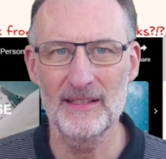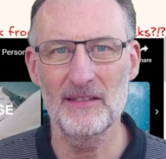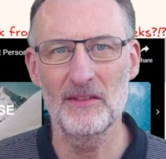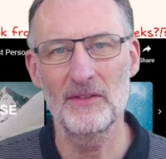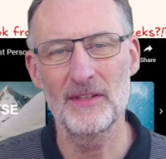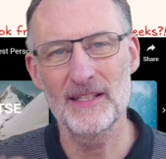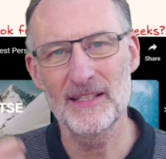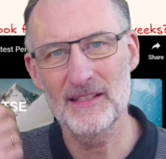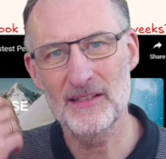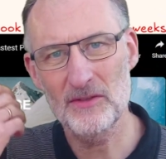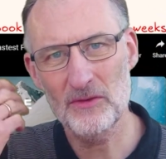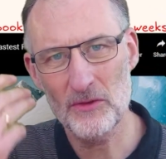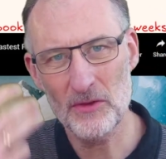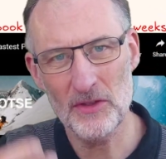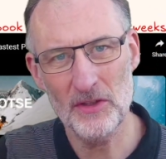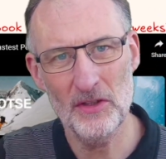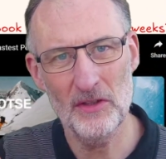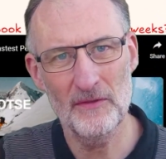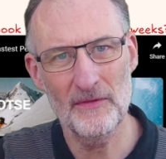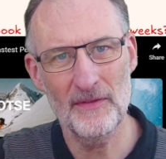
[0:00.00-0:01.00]
So it's
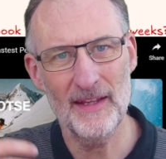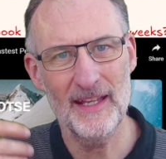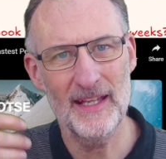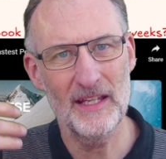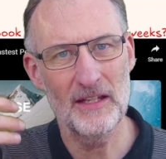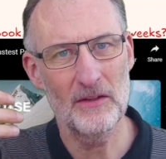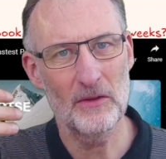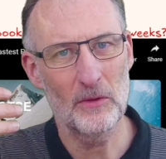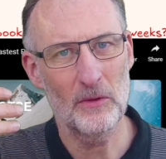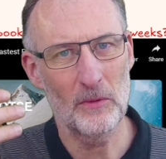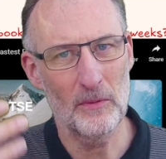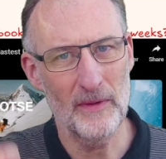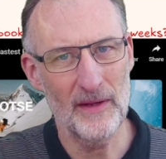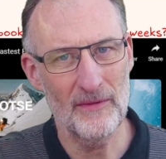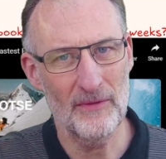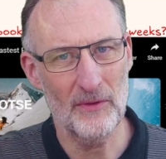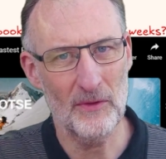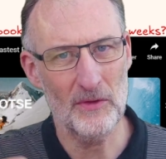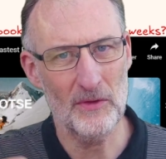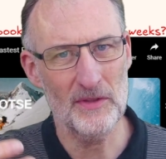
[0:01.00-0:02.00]
sort of a
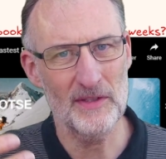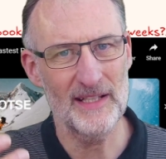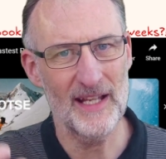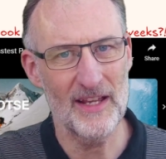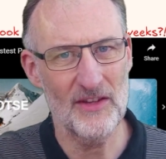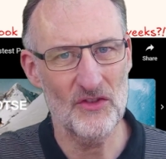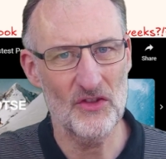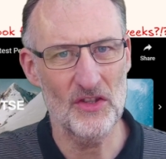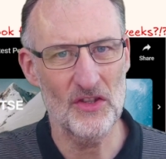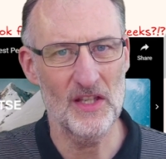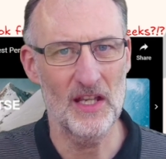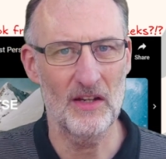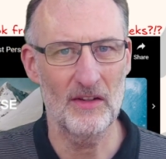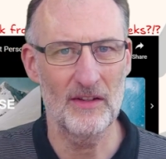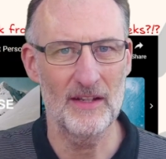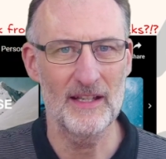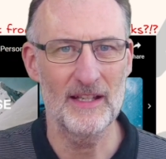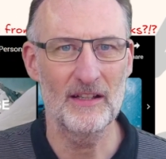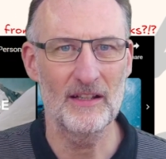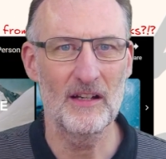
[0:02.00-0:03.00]
reverse
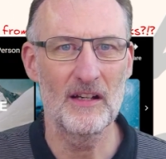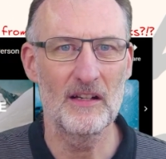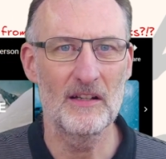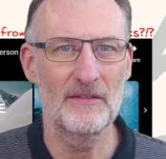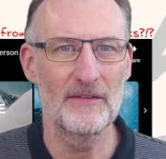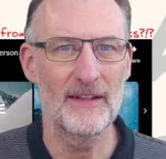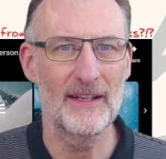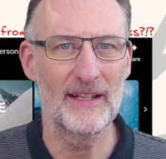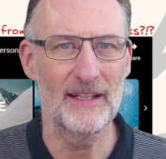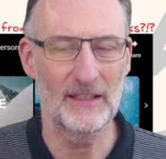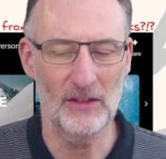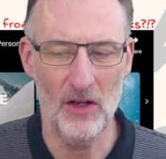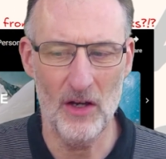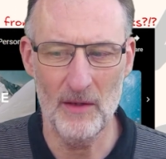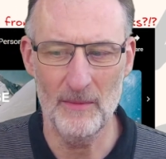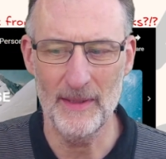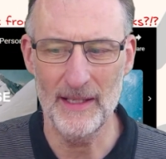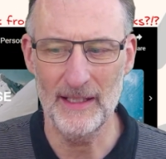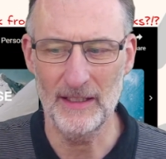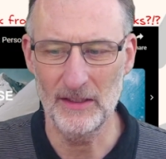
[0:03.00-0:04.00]
engineering of
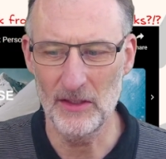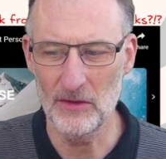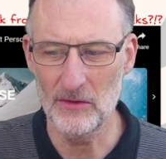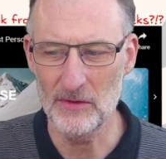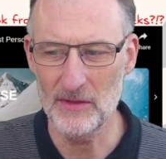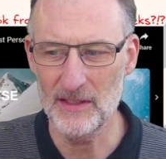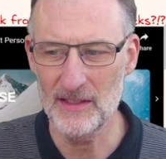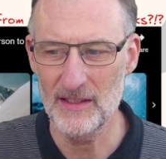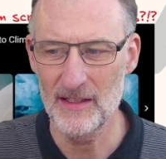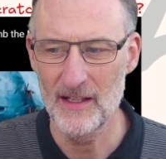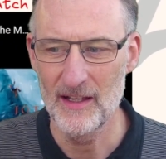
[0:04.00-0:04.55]
atomic notes.